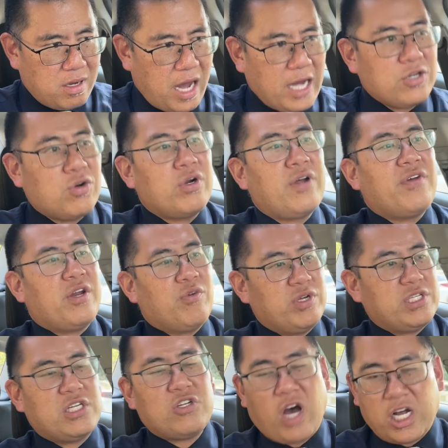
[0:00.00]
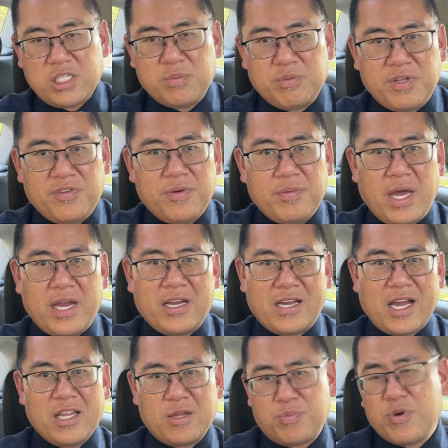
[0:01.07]
don't have any reason not to believe him. And
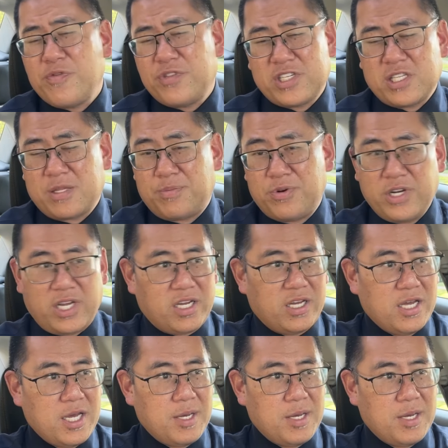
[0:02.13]
kind of the proof is in the pudding,